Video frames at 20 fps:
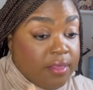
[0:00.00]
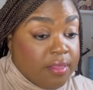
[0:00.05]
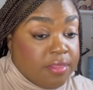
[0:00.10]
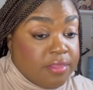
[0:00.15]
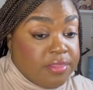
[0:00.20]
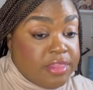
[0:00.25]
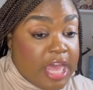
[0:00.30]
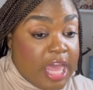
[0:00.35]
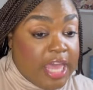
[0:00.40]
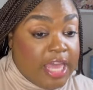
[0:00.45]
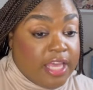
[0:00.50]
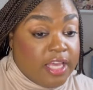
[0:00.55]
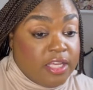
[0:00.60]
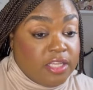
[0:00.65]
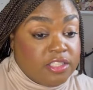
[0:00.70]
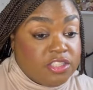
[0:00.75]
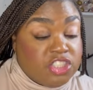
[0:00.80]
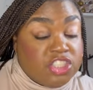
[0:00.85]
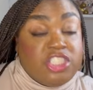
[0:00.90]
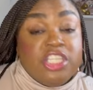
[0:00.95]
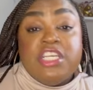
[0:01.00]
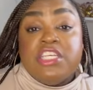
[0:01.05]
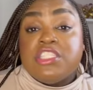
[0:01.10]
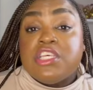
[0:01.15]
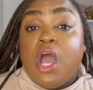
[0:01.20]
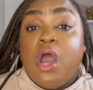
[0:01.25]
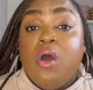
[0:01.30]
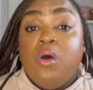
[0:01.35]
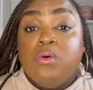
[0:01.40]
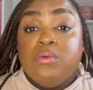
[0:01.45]
that she is
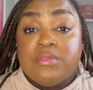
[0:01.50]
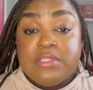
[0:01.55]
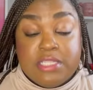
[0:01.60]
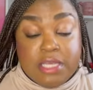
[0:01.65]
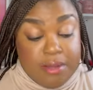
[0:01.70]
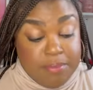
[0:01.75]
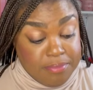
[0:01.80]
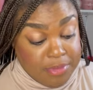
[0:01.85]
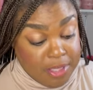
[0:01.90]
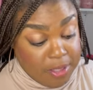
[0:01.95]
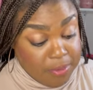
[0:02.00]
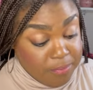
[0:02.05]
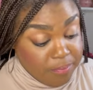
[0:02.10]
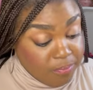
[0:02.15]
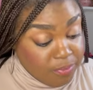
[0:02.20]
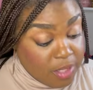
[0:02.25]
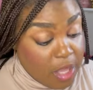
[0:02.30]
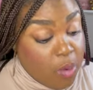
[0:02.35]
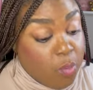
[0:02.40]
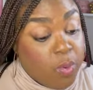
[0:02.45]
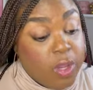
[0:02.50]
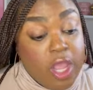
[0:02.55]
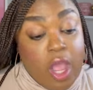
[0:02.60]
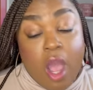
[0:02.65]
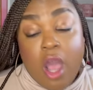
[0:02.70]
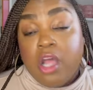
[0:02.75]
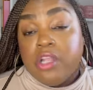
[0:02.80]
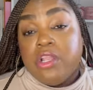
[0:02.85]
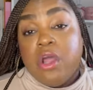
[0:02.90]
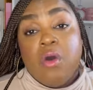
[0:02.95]
owed something. And we
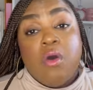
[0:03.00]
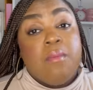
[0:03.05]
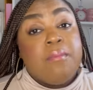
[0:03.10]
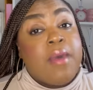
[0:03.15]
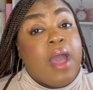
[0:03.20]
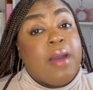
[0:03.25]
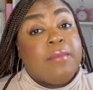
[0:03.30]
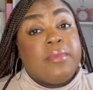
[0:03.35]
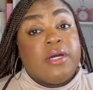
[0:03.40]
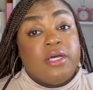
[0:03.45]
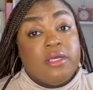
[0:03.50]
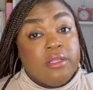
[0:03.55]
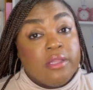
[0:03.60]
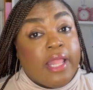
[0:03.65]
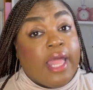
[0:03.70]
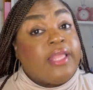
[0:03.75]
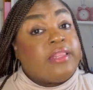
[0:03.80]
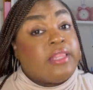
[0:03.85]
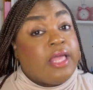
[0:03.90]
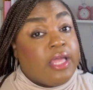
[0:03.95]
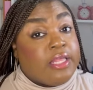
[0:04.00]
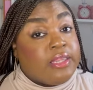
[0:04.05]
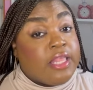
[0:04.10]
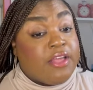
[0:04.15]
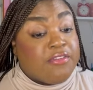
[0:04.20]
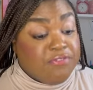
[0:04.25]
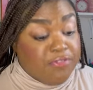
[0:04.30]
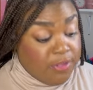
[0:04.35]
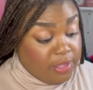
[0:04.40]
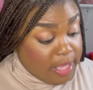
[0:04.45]
all know a mama like that.
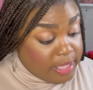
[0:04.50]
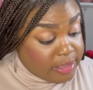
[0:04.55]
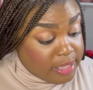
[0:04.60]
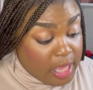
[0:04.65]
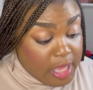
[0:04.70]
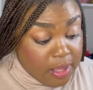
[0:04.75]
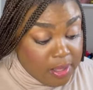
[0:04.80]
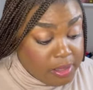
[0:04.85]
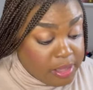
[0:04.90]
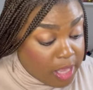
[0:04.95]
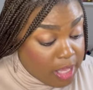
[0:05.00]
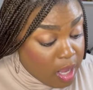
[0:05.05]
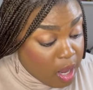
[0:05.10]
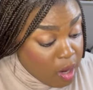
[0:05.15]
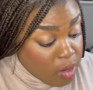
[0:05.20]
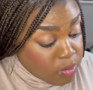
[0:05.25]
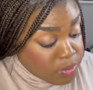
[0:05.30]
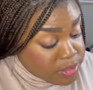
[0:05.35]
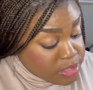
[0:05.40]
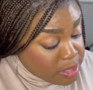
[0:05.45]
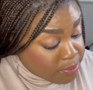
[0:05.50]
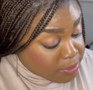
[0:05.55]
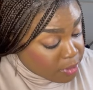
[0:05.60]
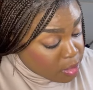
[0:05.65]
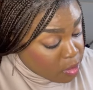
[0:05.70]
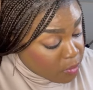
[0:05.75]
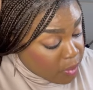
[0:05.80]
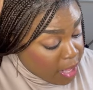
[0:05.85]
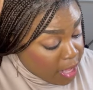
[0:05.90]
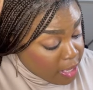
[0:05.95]
They feel like they owe something,
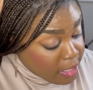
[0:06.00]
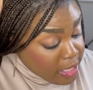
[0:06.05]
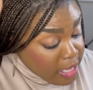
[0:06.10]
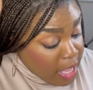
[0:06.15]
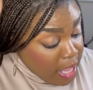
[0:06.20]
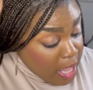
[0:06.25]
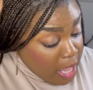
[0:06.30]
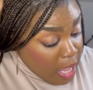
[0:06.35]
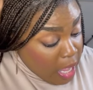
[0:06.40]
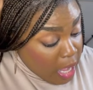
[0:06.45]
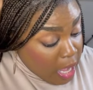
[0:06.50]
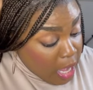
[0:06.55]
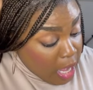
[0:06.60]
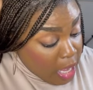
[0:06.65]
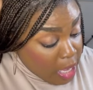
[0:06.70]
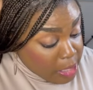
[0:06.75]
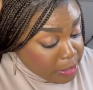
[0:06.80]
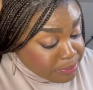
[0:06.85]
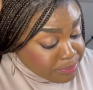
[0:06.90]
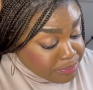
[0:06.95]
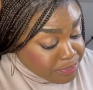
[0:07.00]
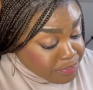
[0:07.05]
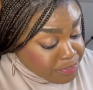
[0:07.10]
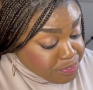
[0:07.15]
okay? But